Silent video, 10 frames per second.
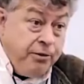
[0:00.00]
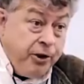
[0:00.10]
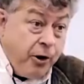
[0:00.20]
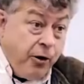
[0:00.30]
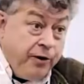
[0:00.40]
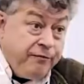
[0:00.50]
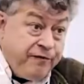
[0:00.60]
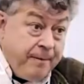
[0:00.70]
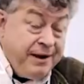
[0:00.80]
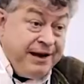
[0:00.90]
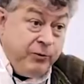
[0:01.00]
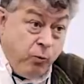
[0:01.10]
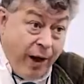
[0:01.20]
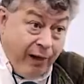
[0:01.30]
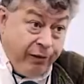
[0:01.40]
than on family
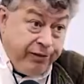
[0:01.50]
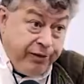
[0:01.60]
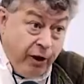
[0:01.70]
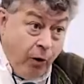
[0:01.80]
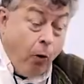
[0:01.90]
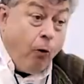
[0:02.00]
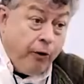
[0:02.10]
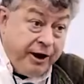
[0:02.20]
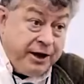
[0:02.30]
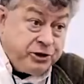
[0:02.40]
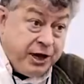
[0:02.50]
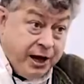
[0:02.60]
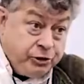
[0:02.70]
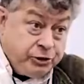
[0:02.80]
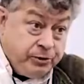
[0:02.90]
wealth or on
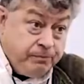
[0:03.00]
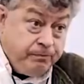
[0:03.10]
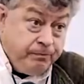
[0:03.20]
education.